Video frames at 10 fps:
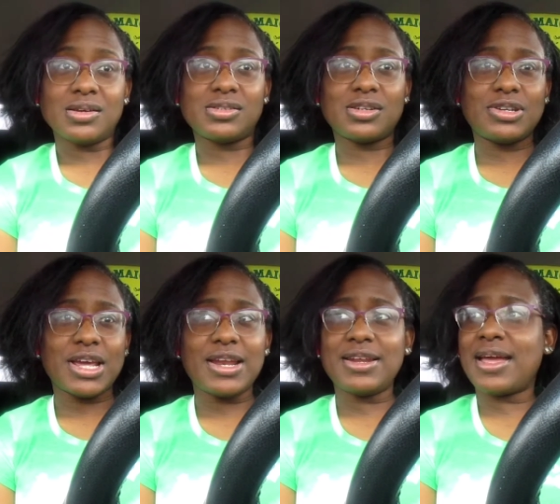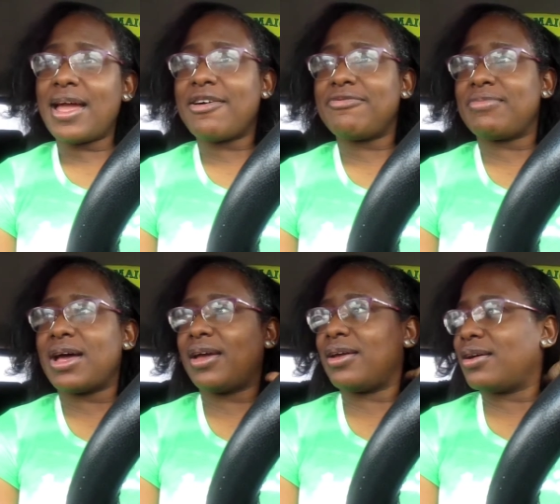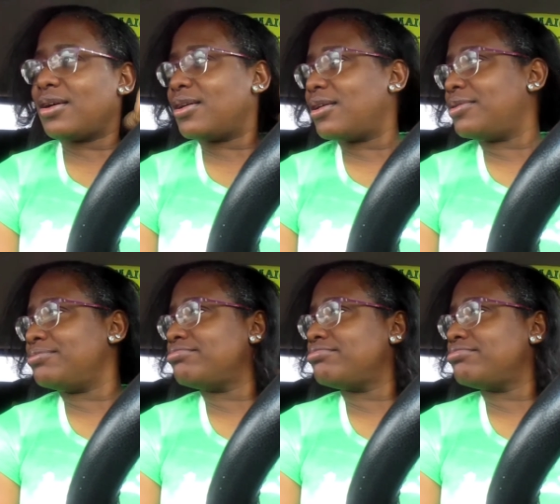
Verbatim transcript: So they didn't have my um,